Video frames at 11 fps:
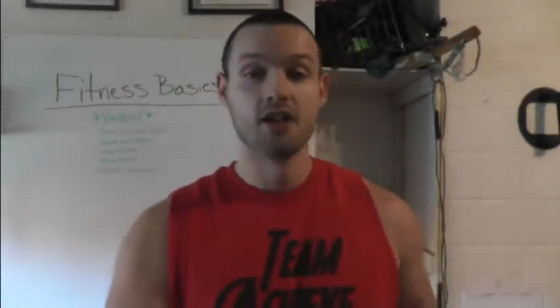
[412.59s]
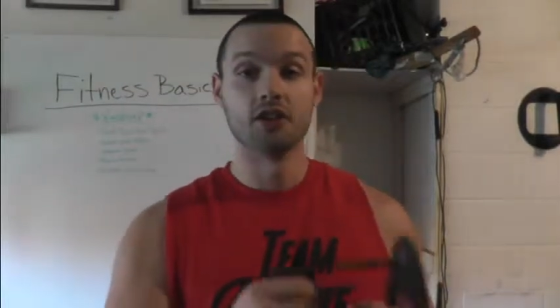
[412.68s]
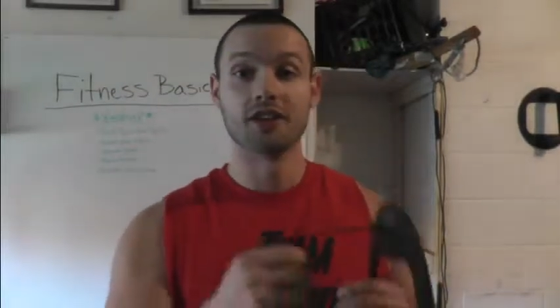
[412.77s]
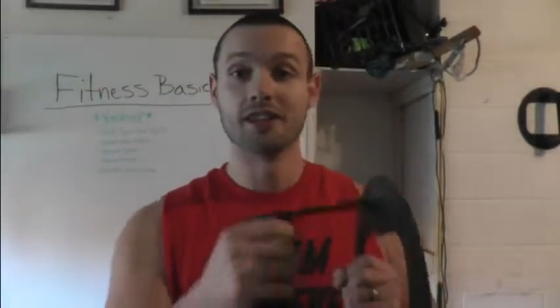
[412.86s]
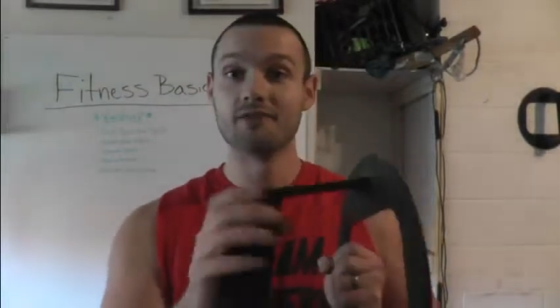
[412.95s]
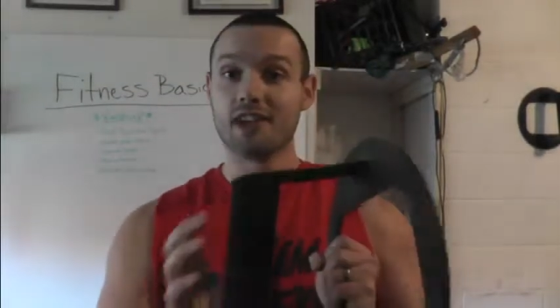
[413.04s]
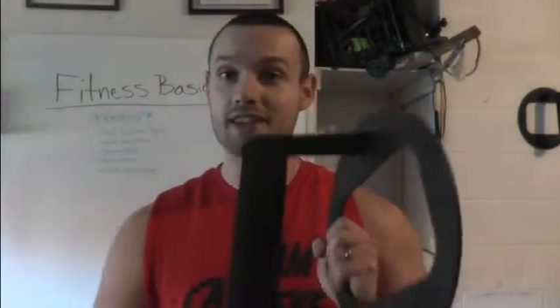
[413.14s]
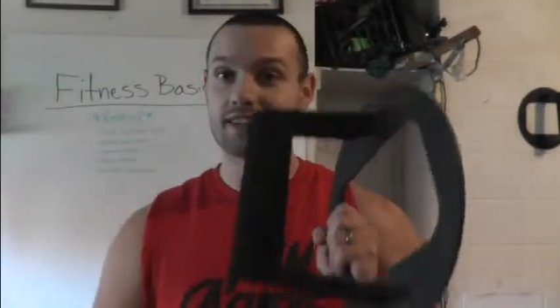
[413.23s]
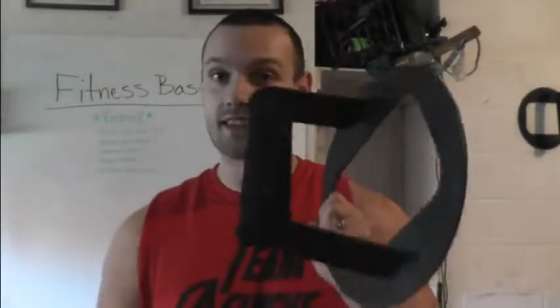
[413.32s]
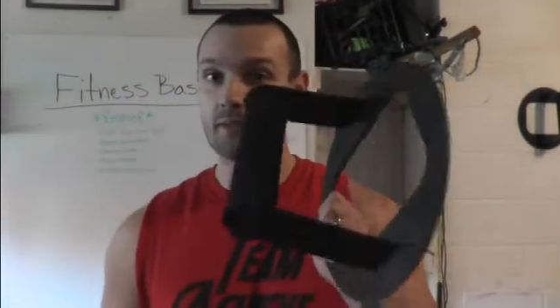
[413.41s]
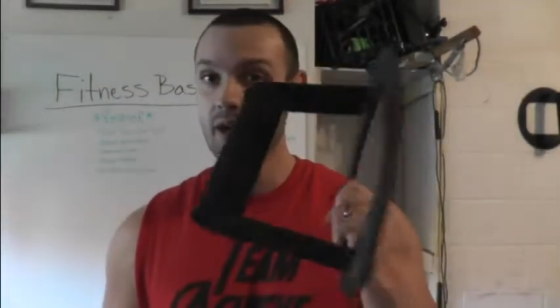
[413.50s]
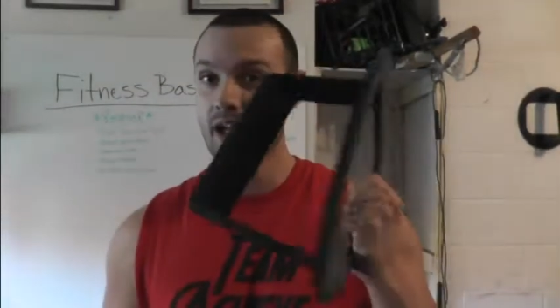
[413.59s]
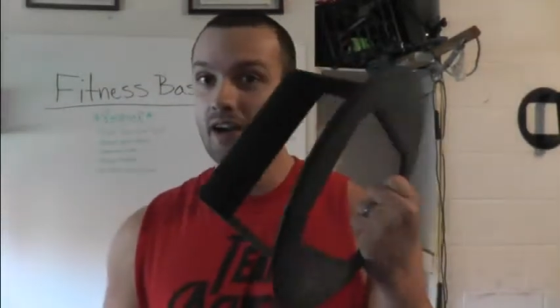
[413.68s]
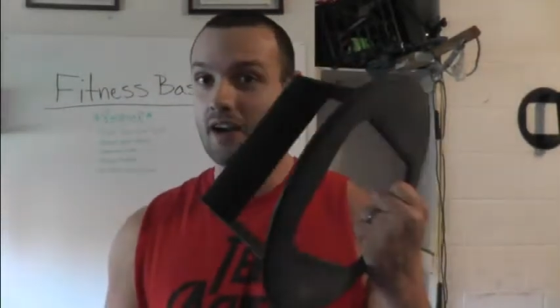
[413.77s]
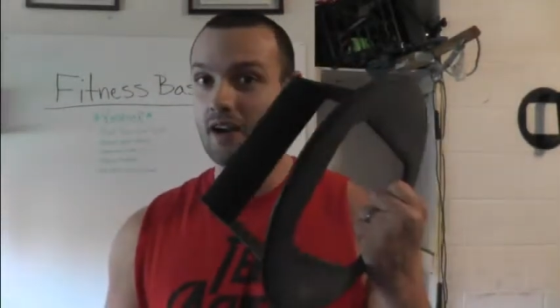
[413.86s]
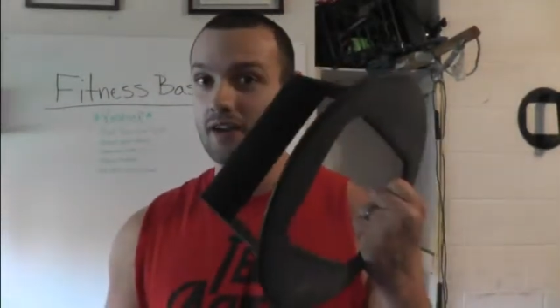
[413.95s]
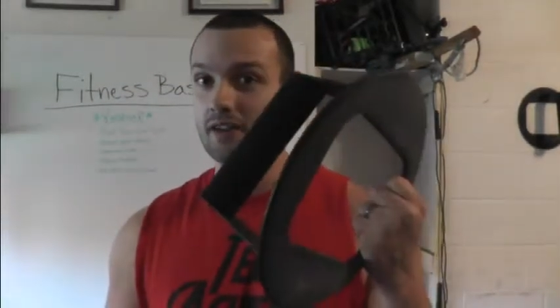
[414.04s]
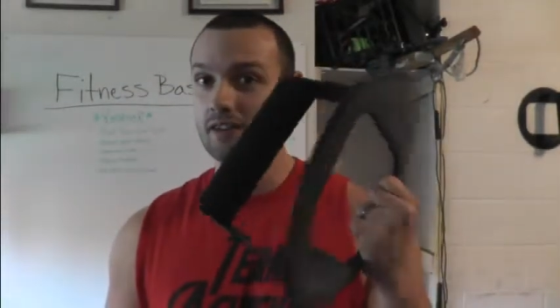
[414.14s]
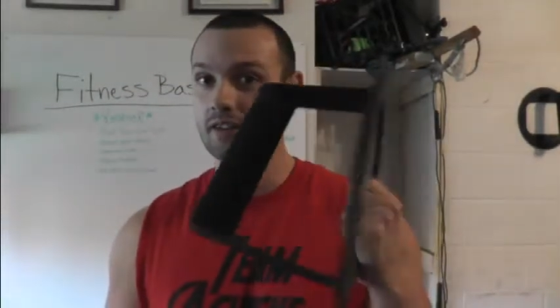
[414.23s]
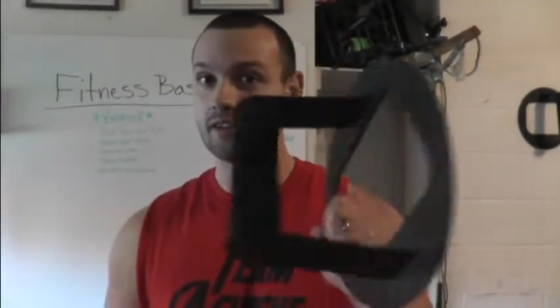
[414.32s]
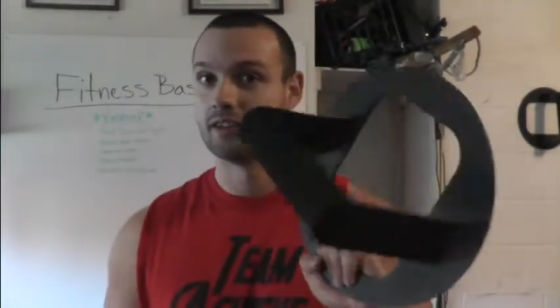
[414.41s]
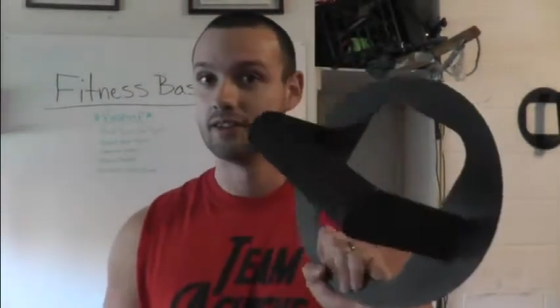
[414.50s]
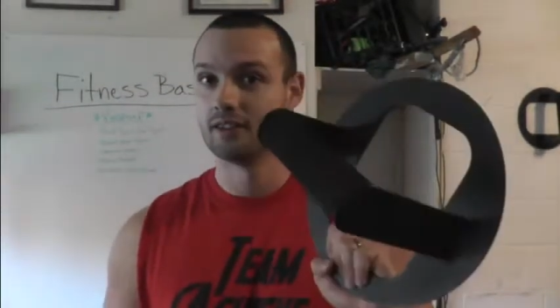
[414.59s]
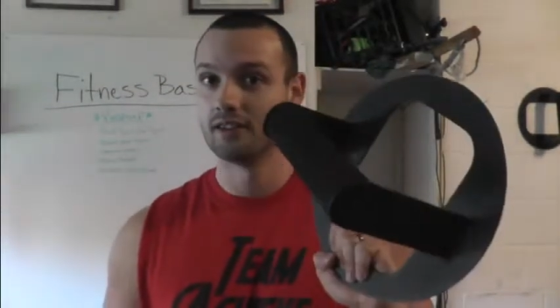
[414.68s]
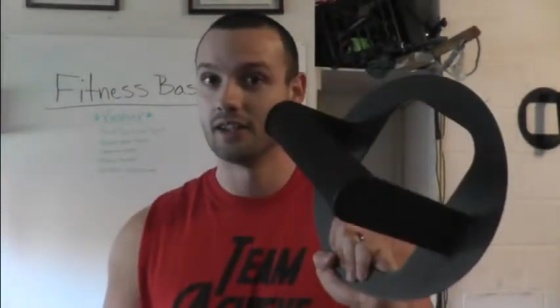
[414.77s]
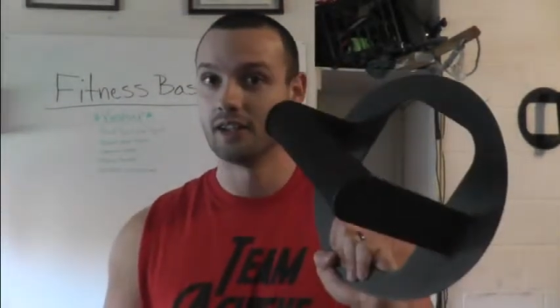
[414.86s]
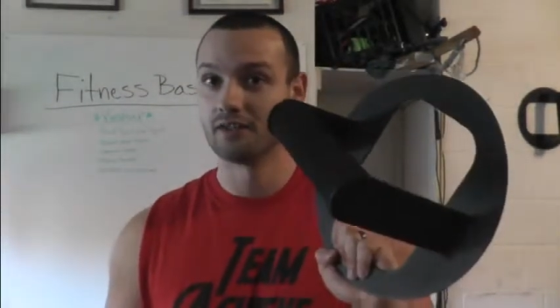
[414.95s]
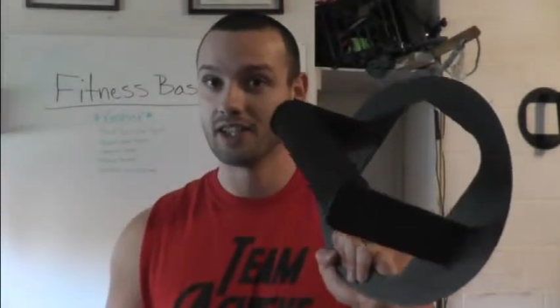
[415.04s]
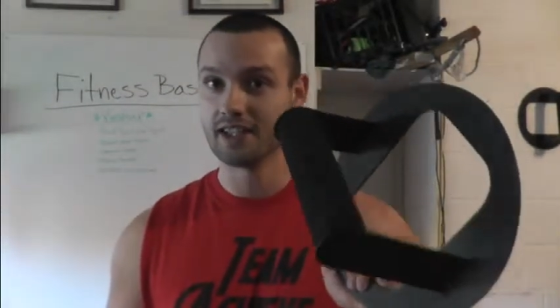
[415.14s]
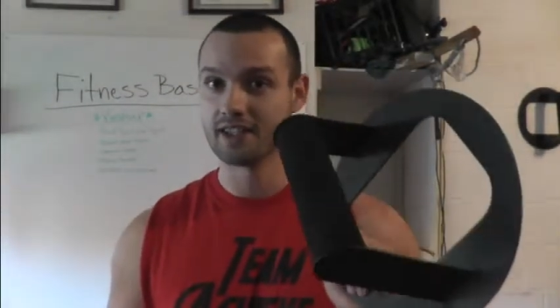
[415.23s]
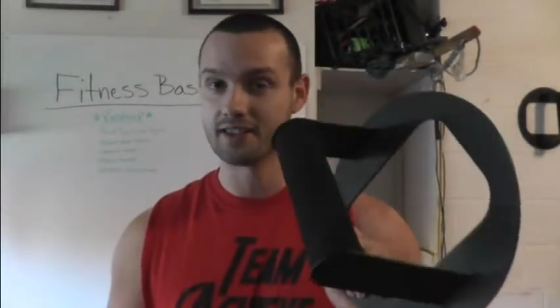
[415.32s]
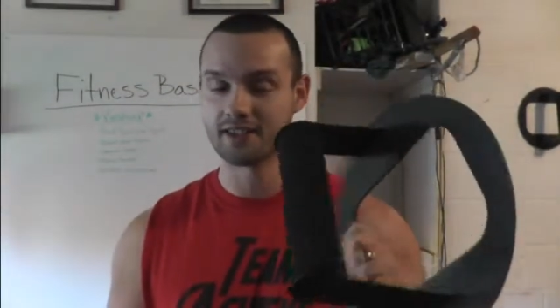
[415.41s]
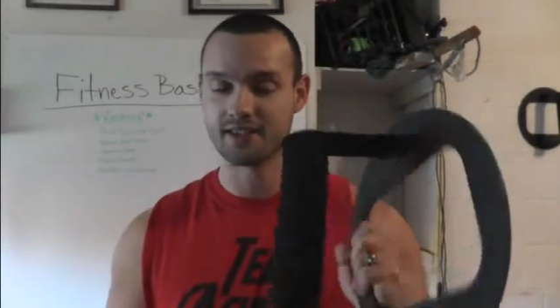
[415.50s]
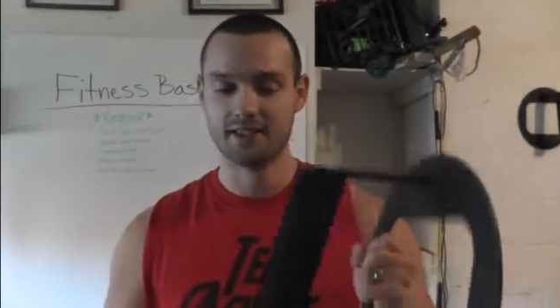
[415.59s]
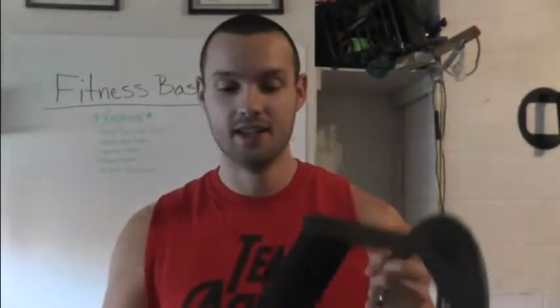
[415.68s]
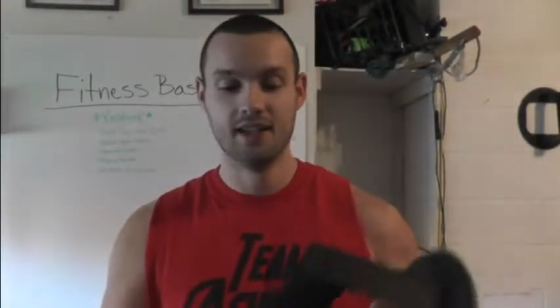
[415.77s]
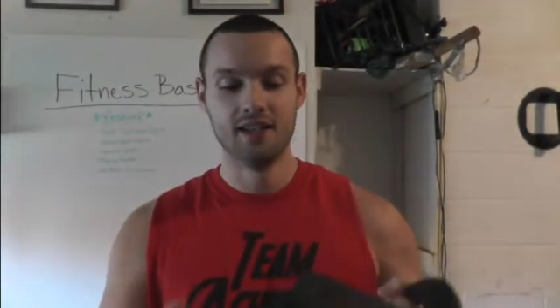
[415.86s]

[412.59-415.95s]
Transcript: you can invest in a pair of these.